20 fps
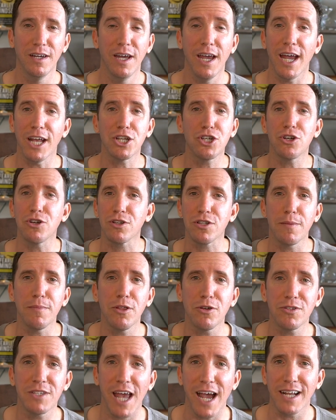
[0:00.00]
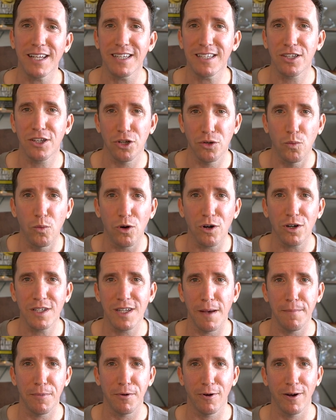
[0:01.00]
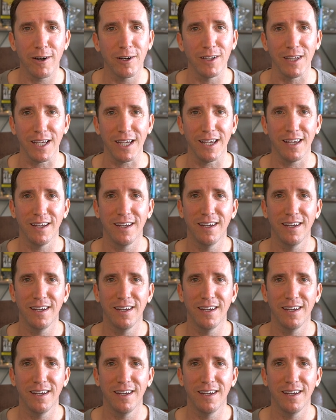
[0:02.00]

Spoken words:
And sure, some of those tactics could work temporarily.